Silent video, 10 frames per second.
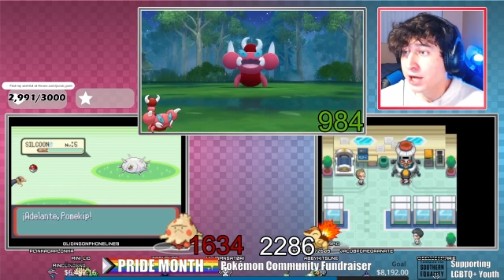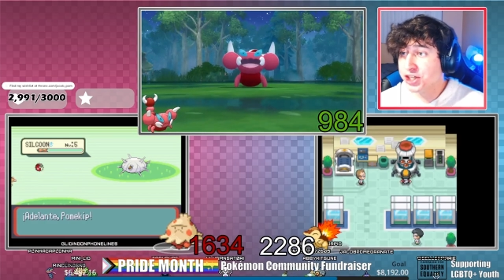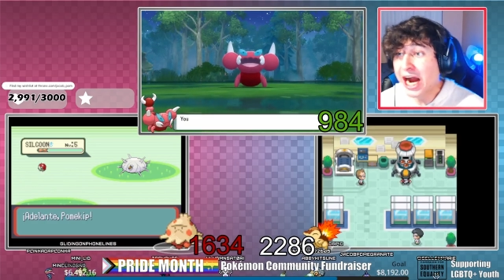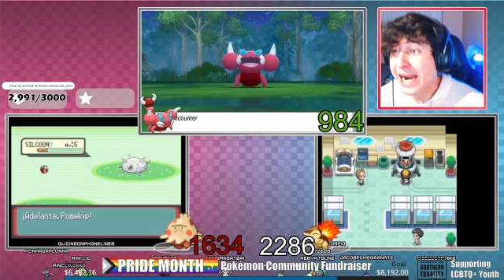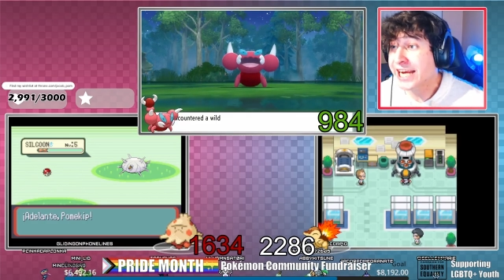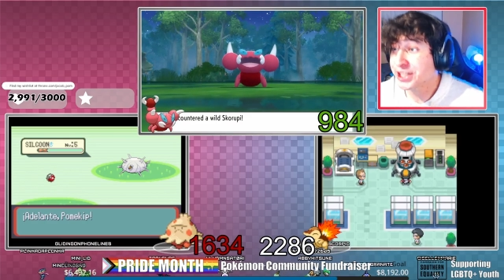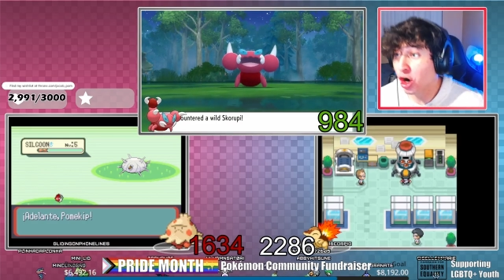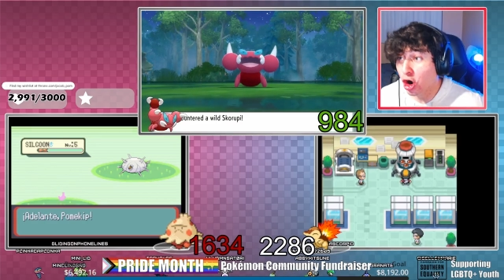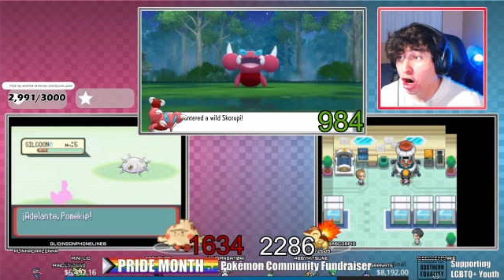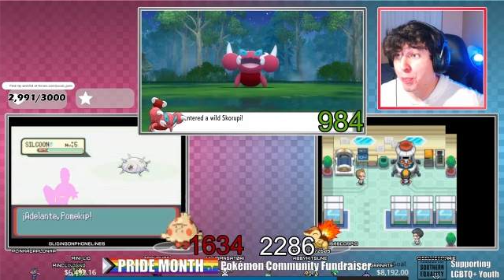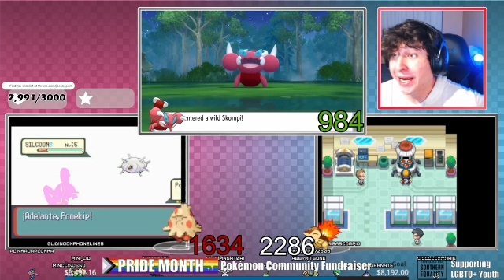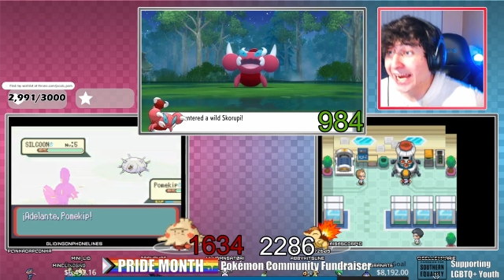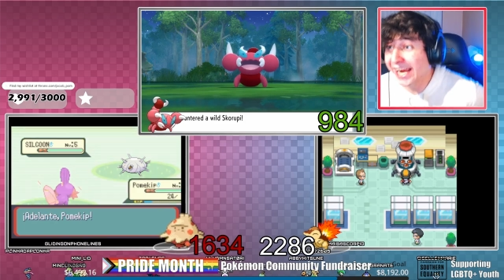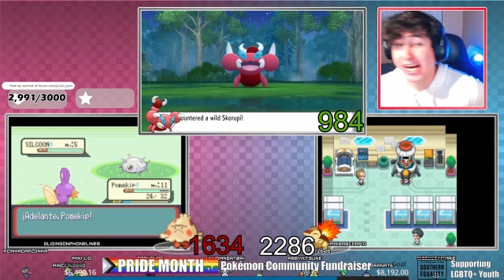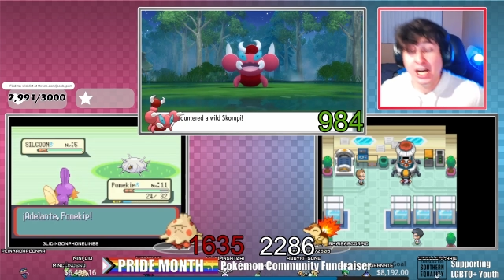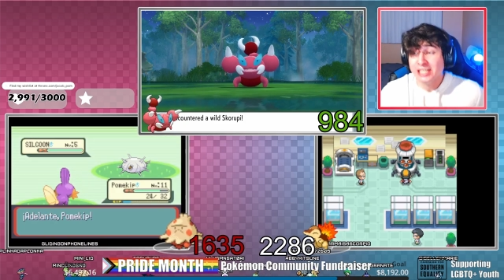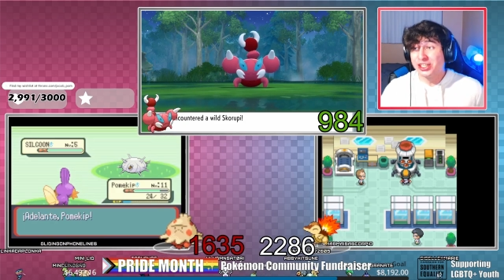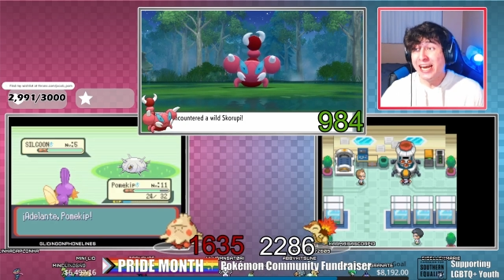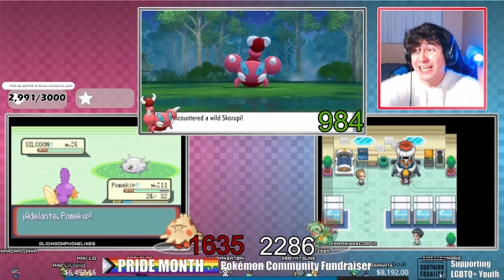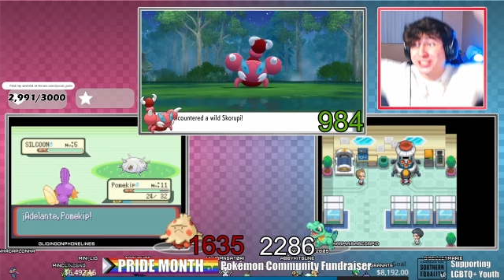Shiny Skorupi!
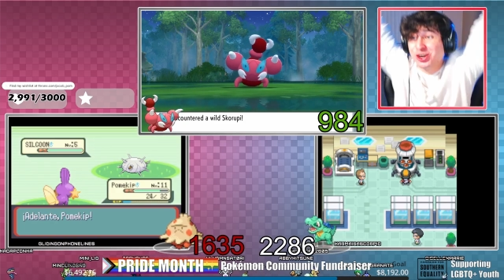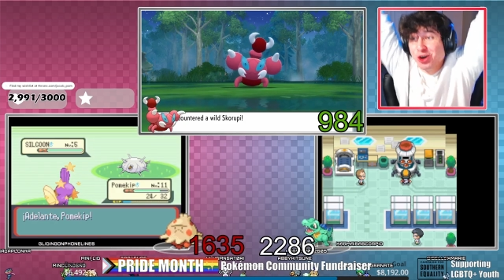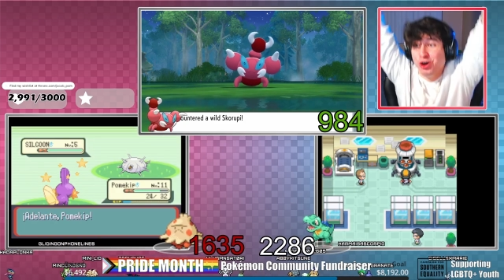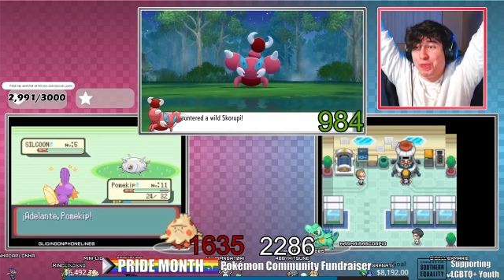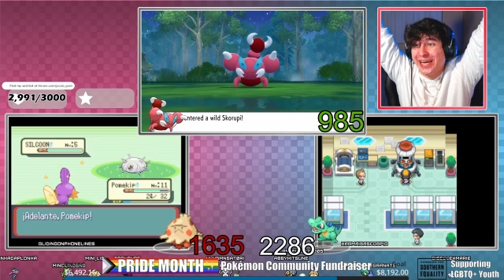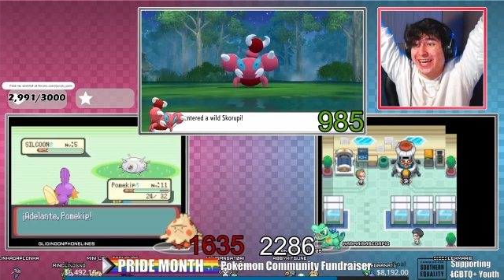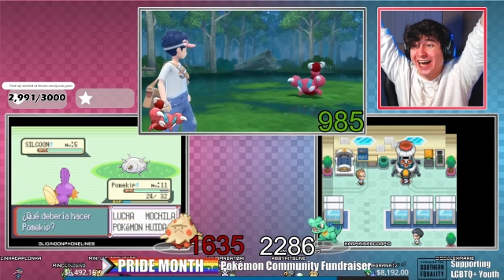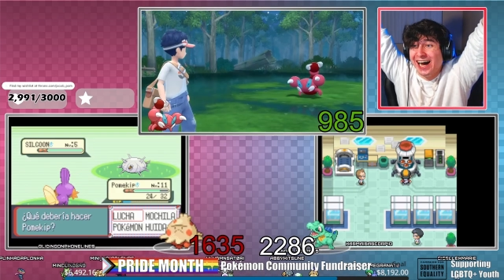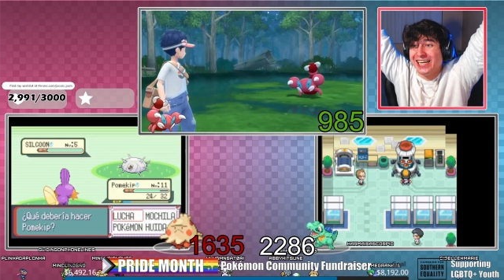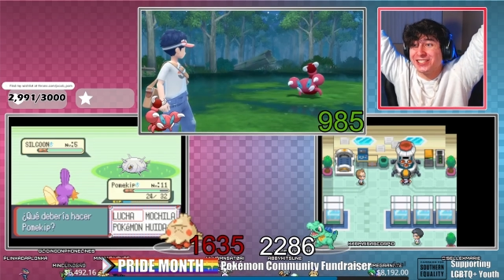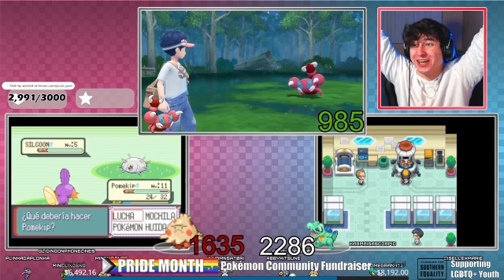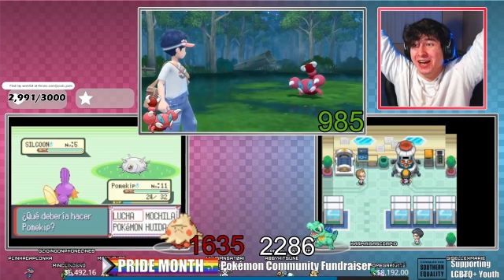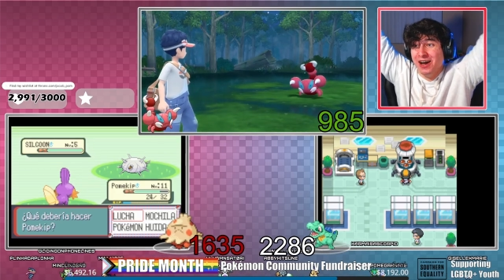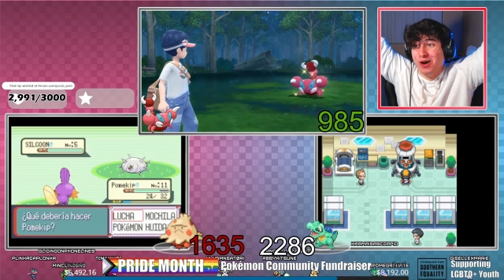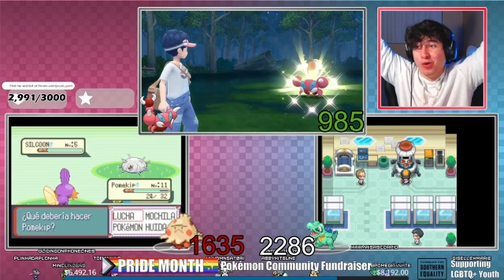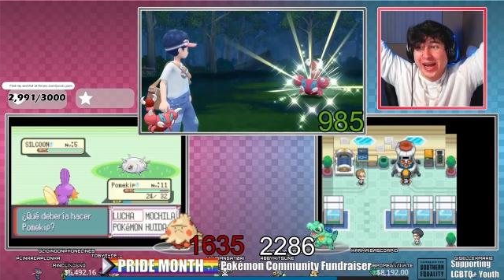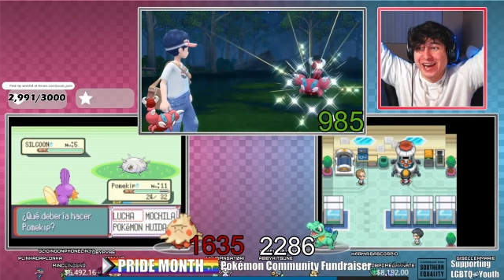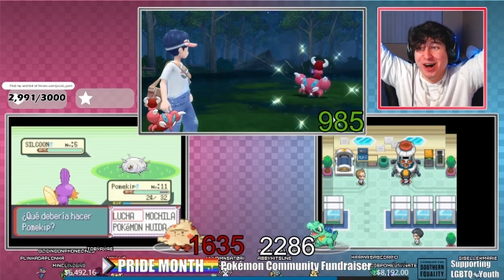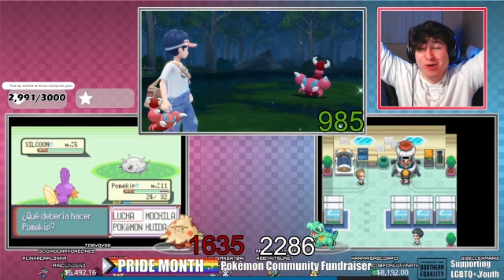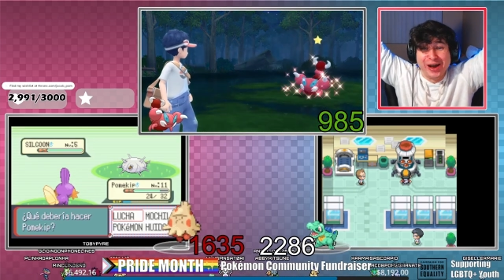Shiny Skorupi, guys! Wait,
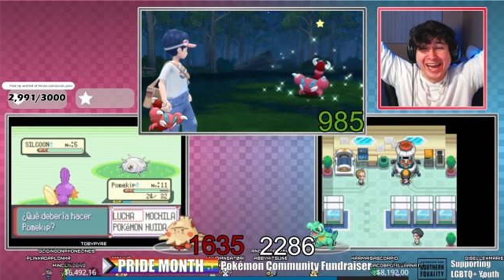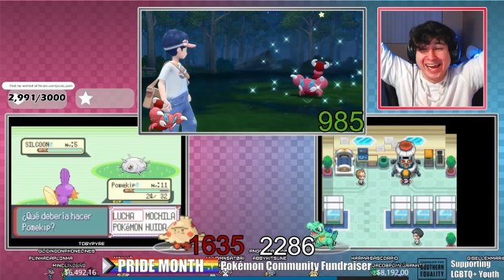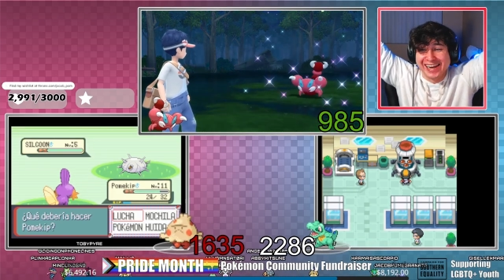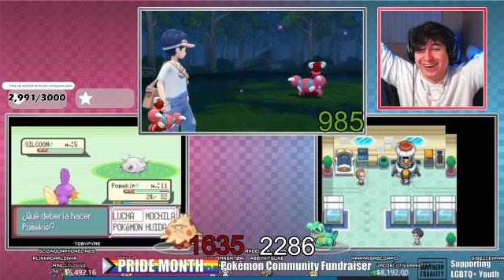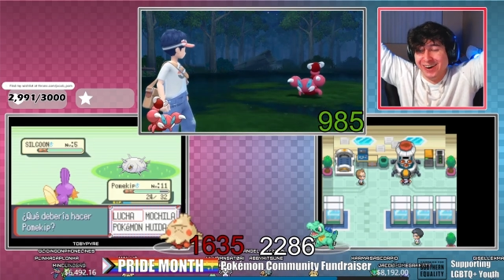no way!